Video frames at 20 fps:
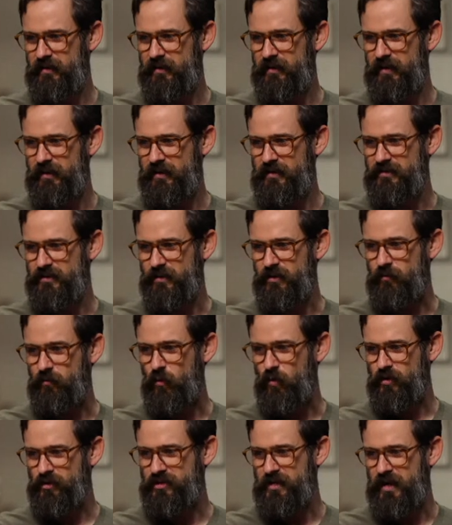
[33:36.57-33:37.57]
not necessarily
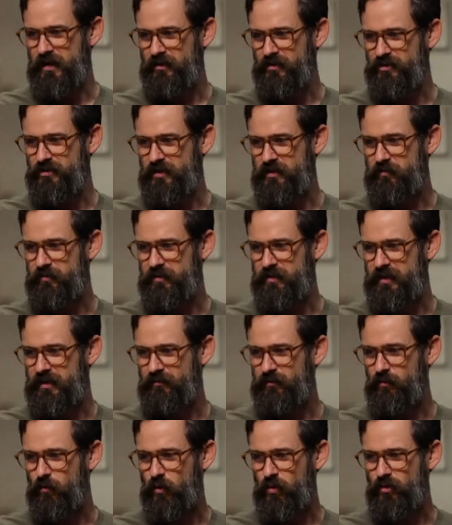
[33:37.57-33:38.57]
more challenging, but
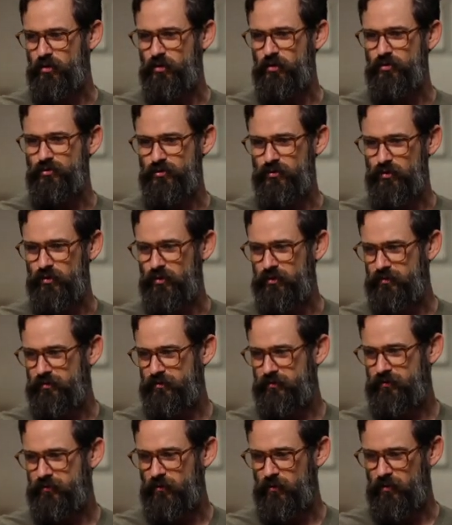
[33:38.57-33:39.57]
even more neutral
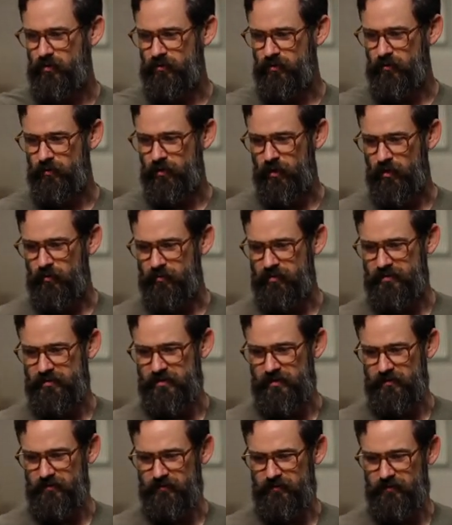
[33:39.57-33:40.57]
for the purpose
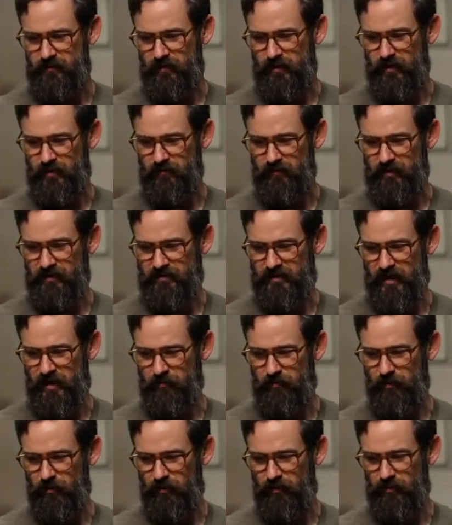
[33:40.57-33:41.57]
of
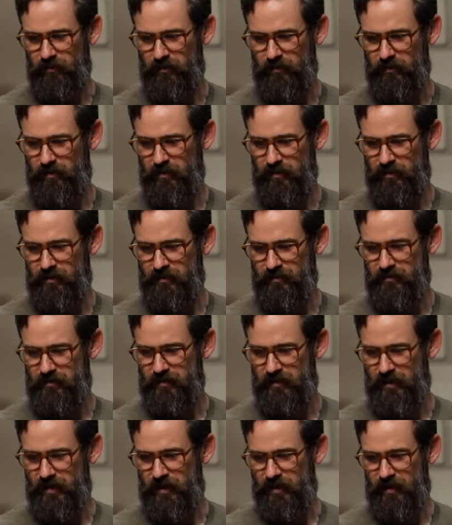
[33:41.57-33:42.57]
example
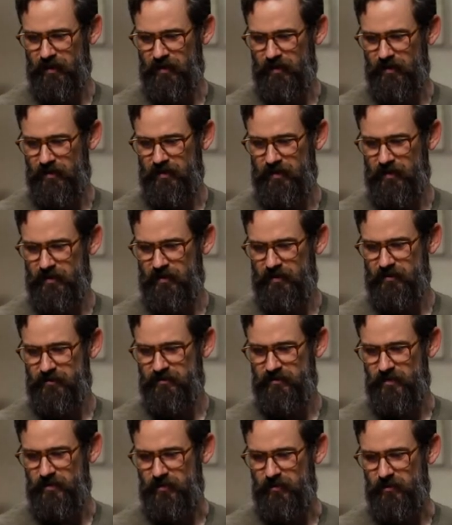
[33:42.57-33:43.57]
today.
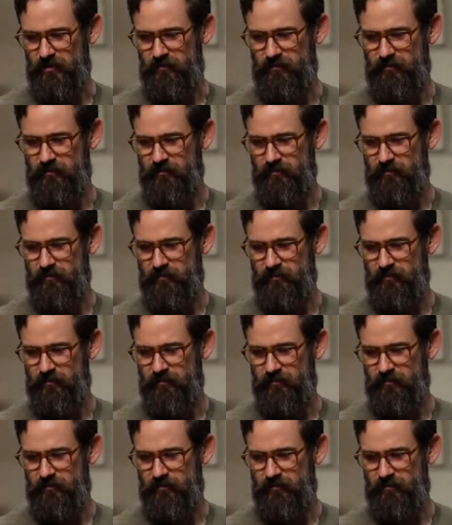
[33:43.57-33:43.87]
So